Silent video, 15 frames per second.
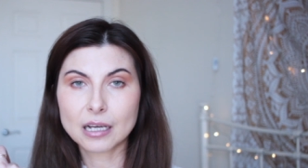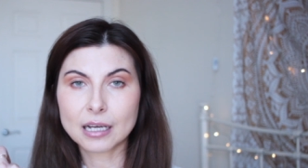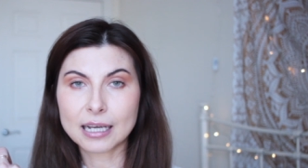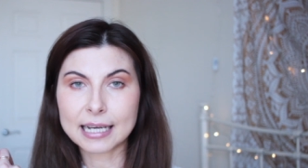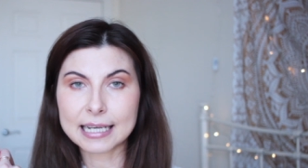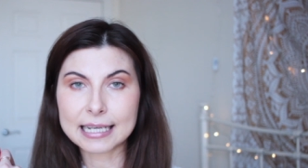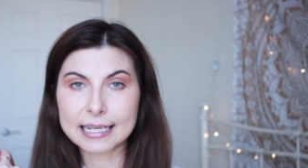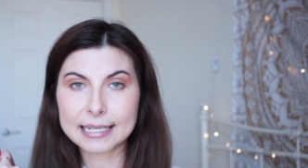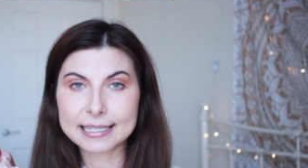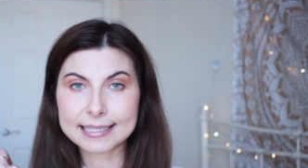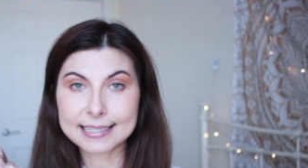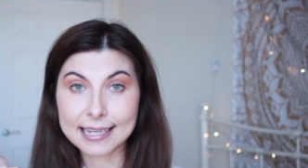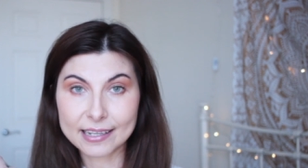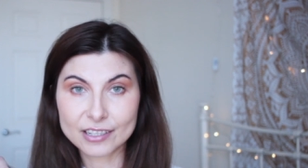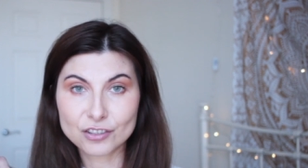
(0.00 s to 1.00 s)
uh,
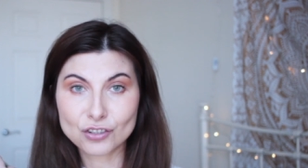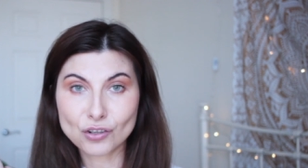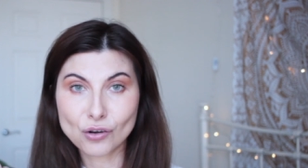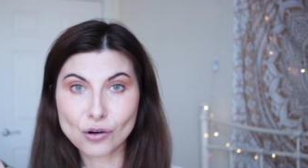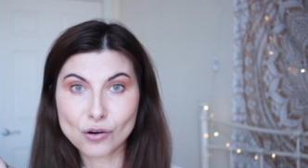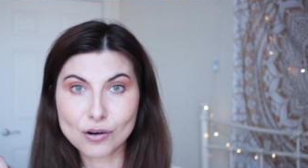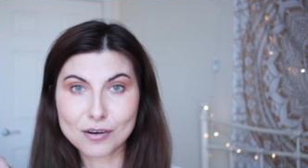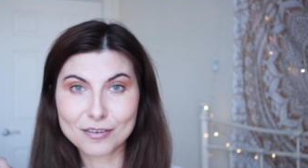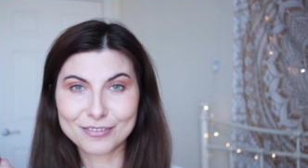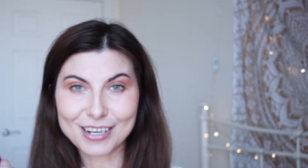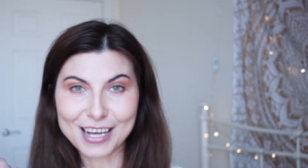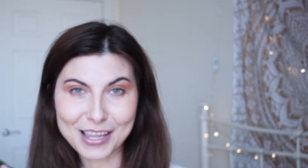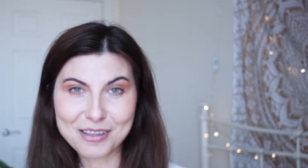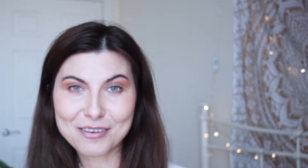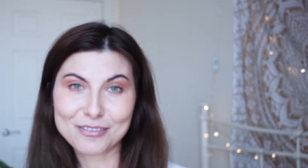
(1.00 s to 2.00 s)
scents of
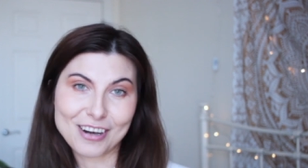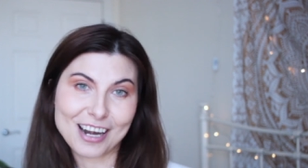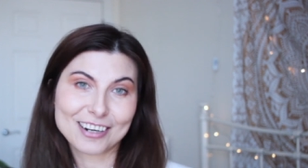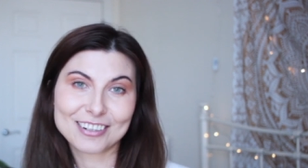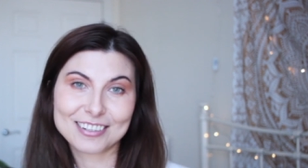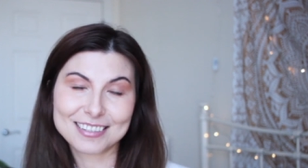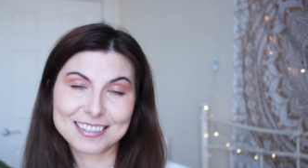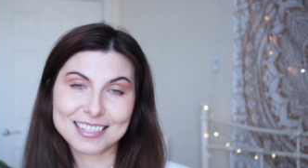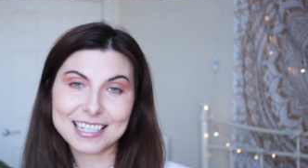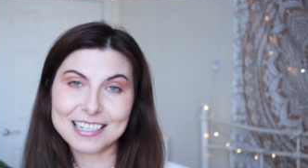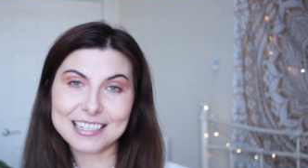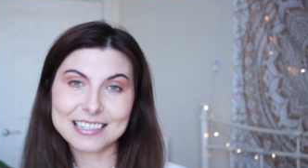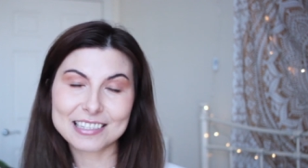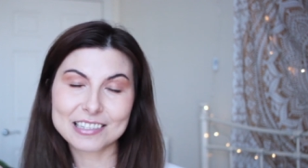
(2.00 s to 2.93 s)
other fragrances,